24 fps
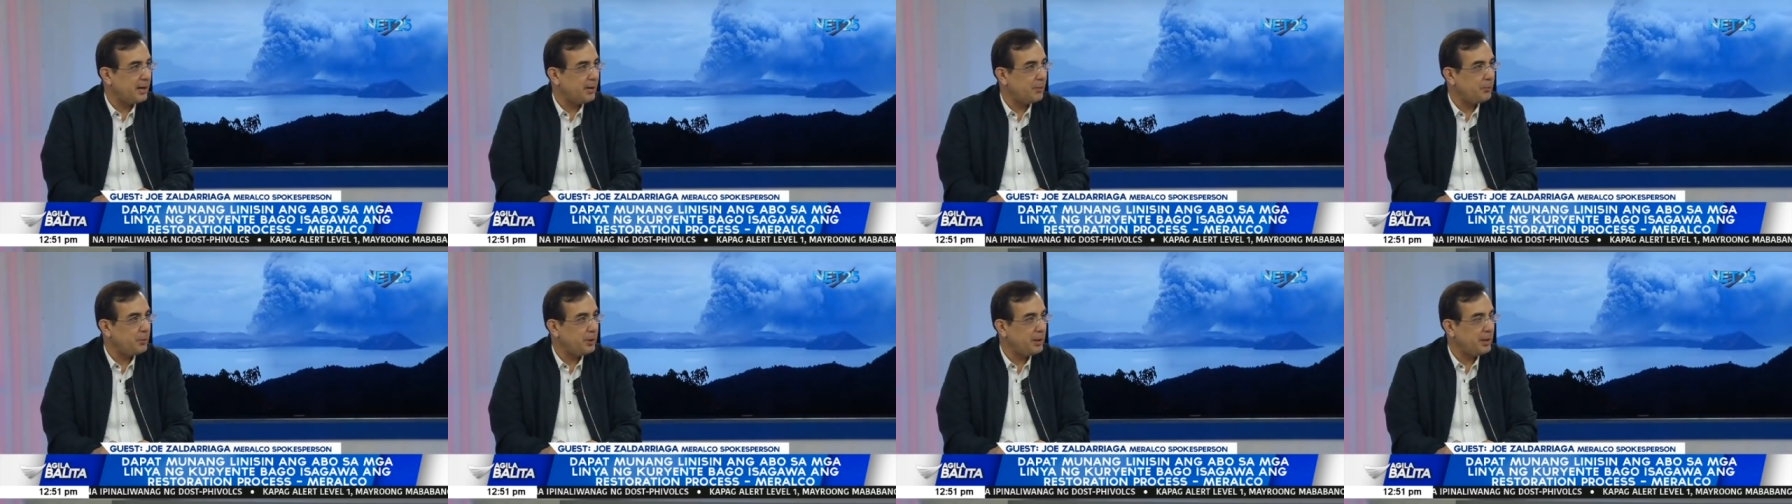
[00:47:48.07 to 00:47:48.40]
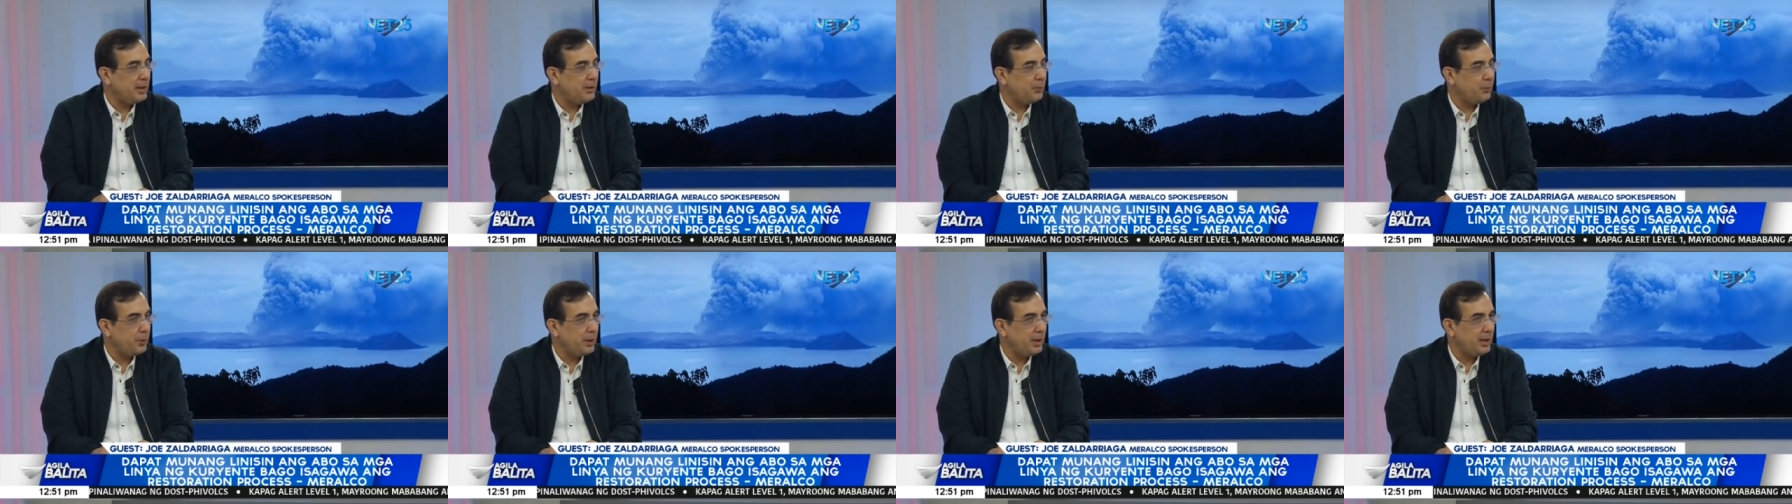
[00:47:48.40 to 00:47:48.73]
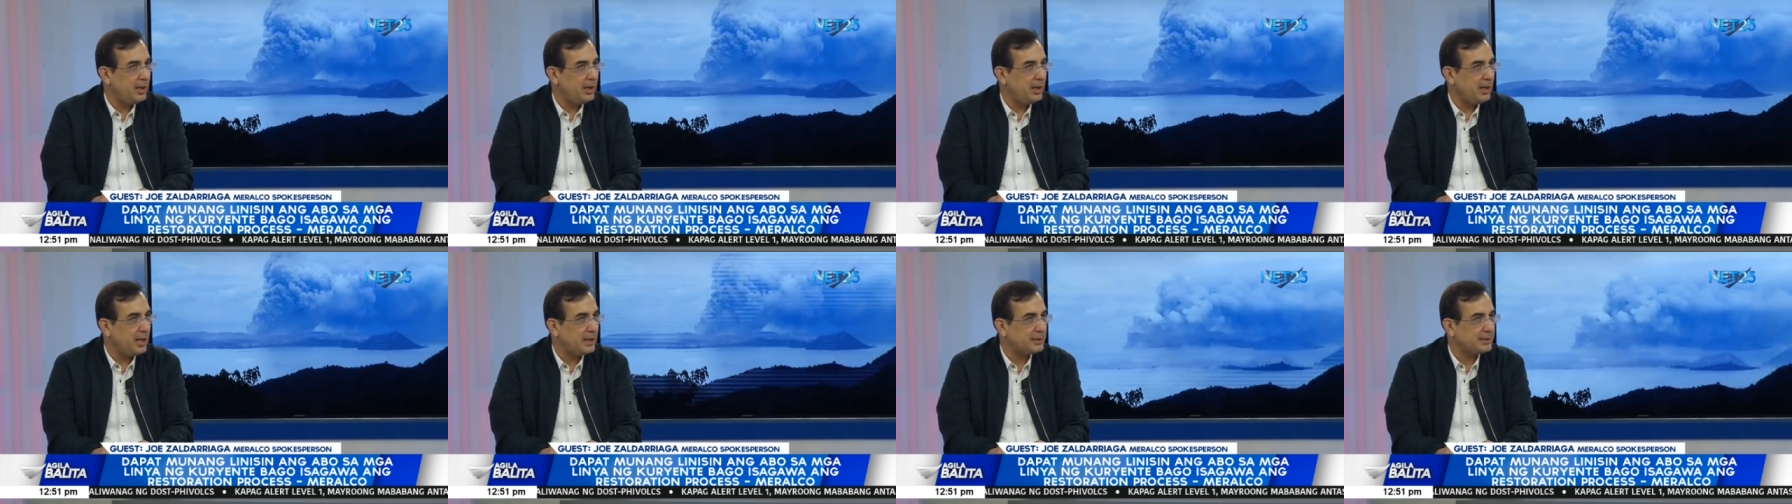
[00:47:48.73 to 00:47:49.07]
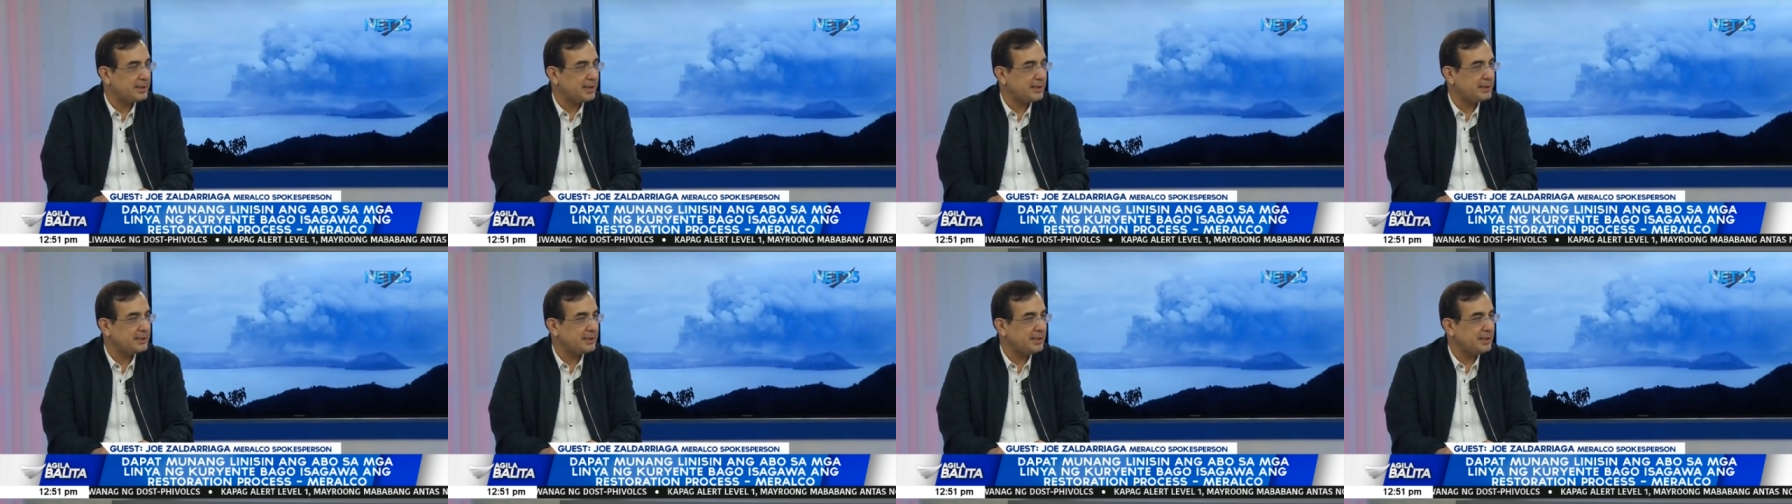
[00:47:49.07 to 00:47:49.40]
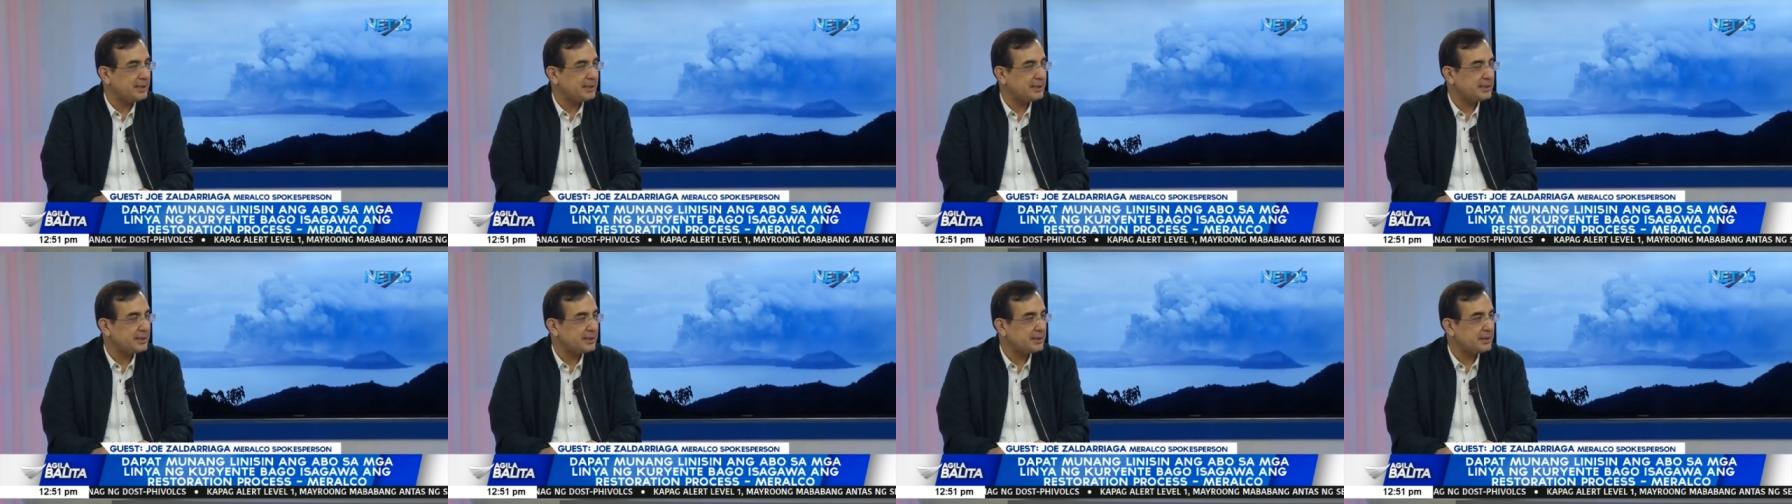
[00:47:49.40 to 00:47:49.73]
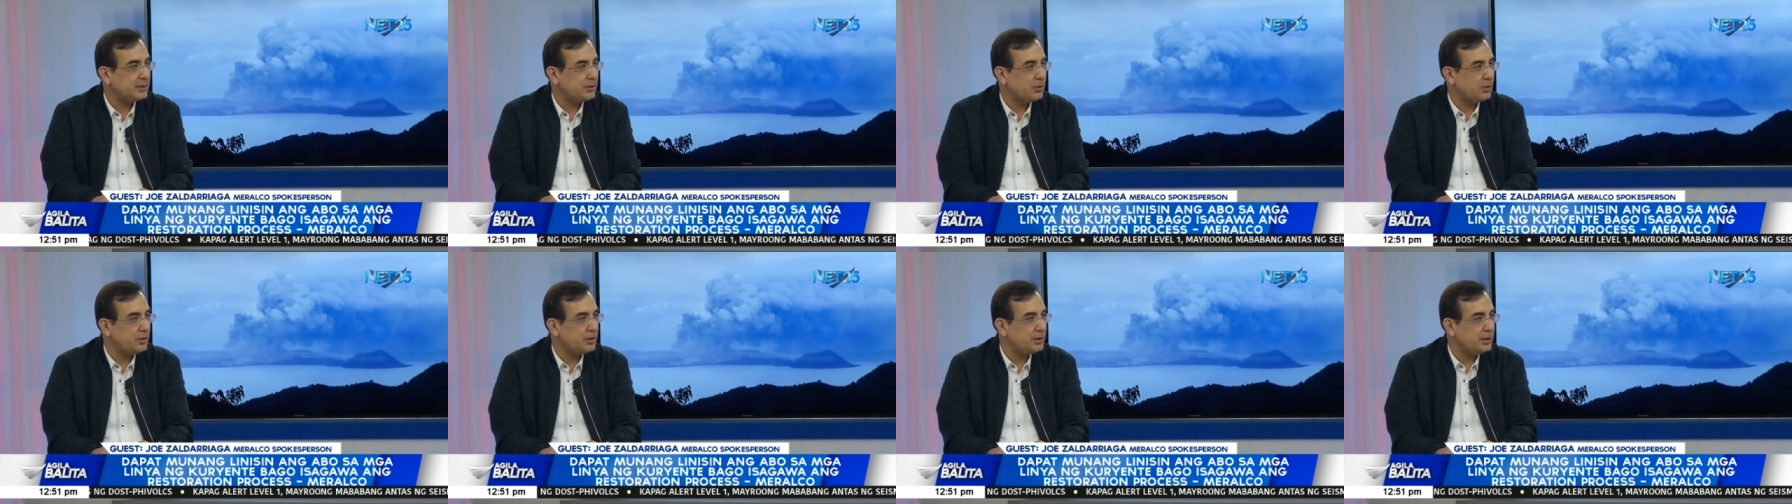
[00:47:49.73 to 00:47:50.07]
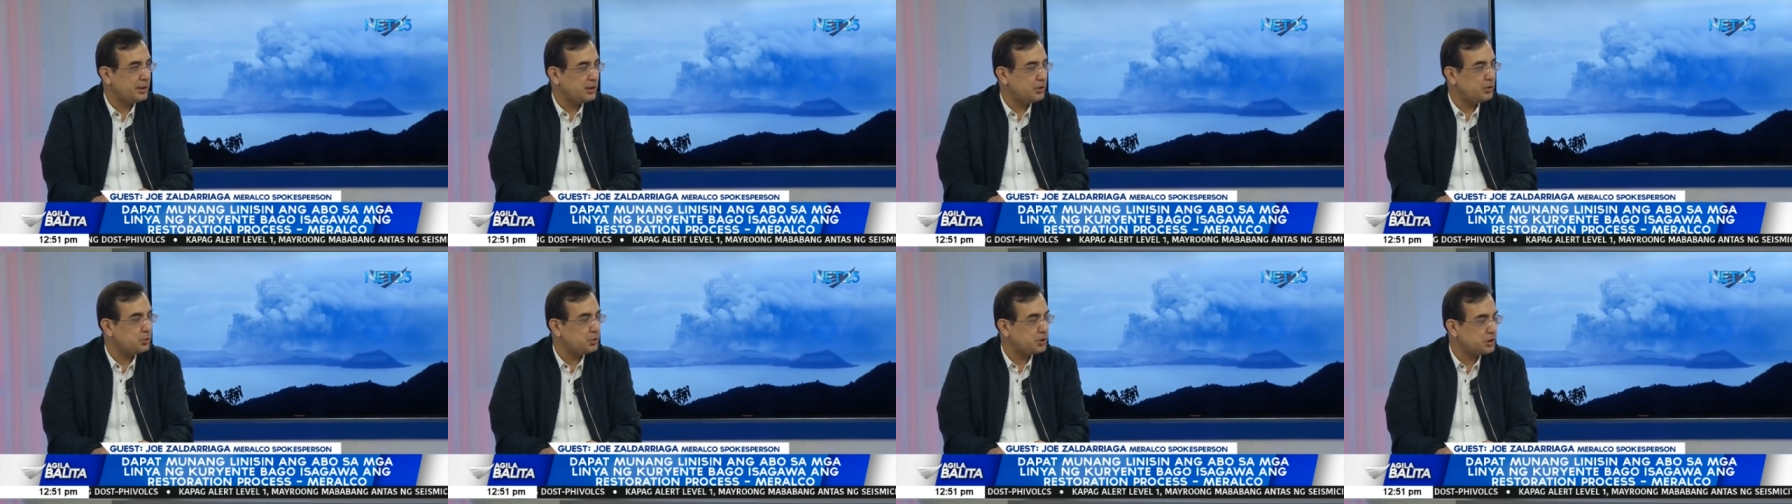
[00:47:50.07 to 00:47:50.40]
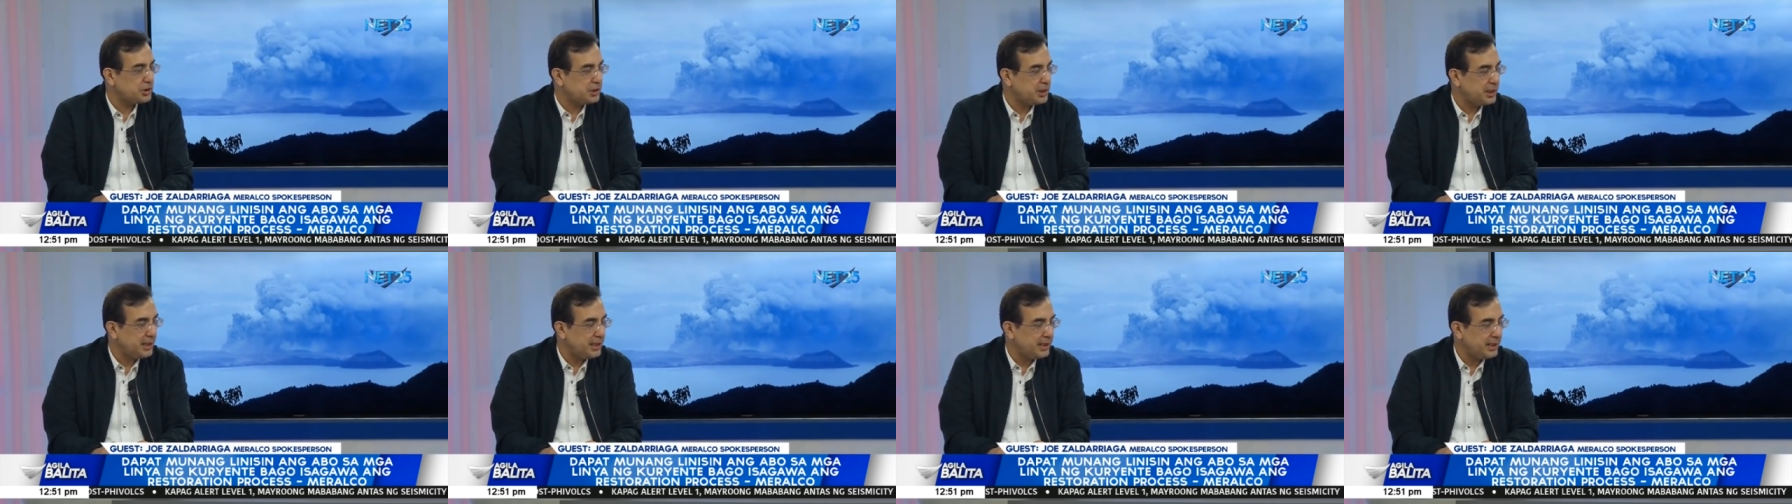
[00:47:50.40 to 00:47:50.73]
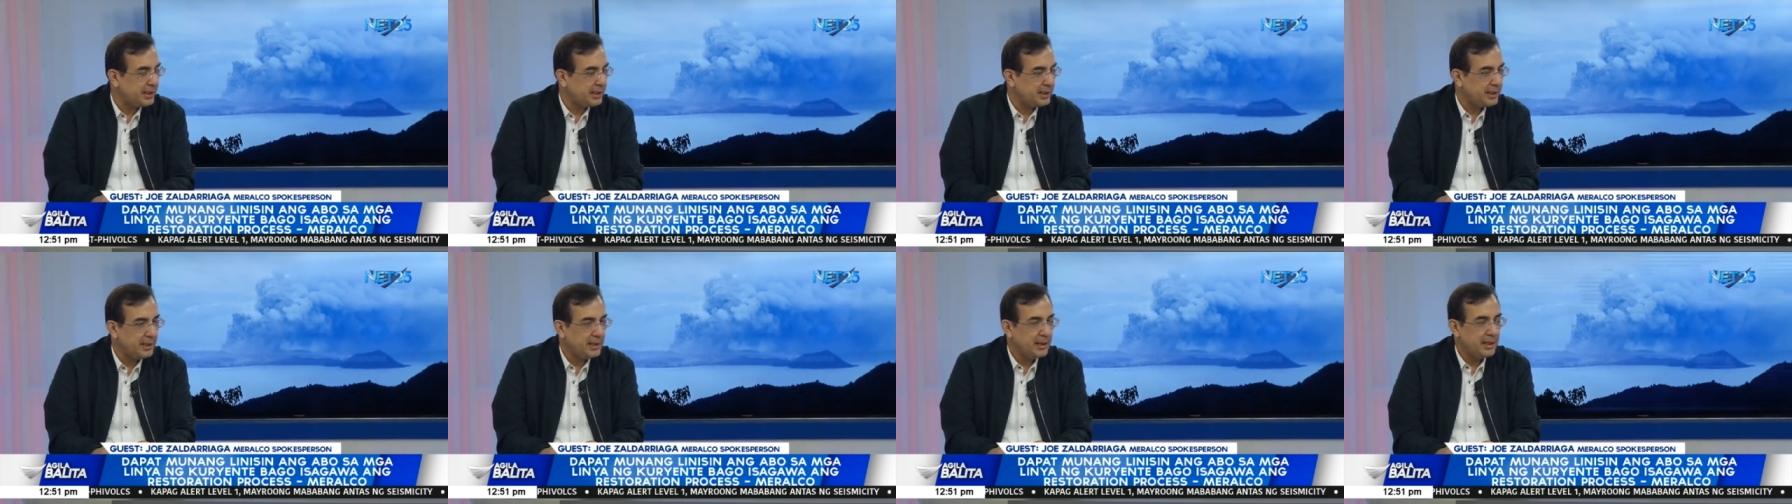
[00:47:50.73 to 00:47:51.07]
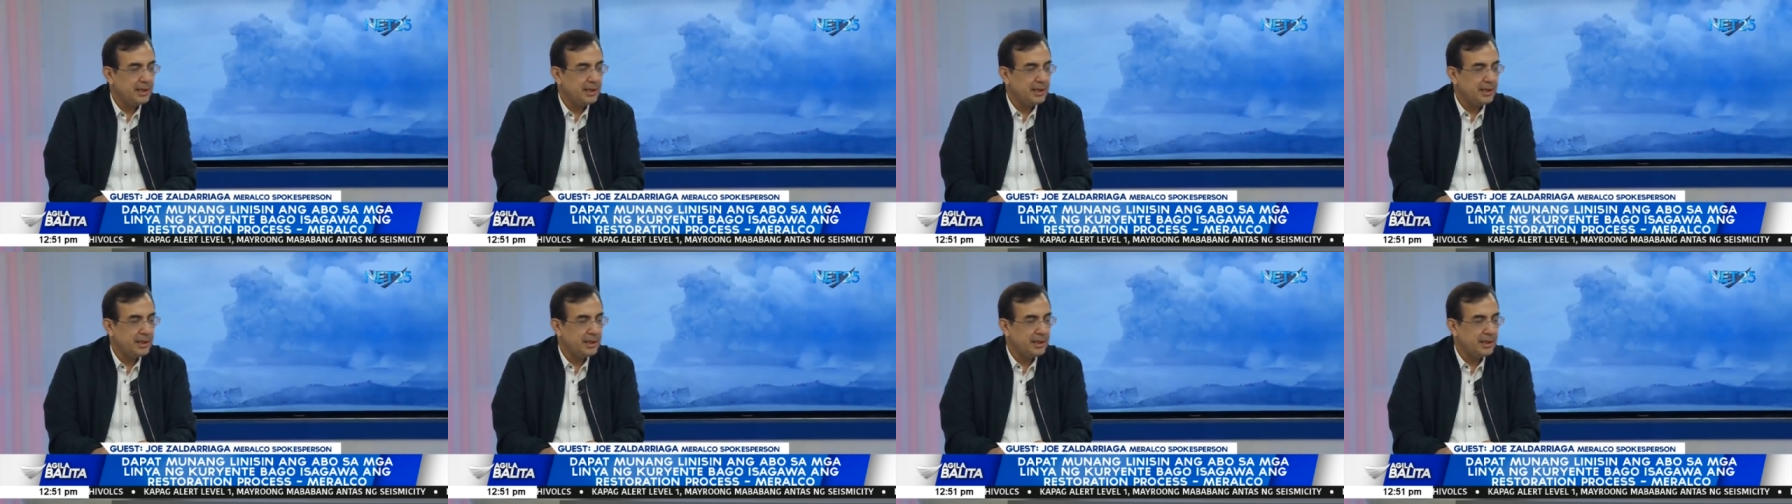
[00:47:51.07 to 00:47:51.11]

We will assess it continuously,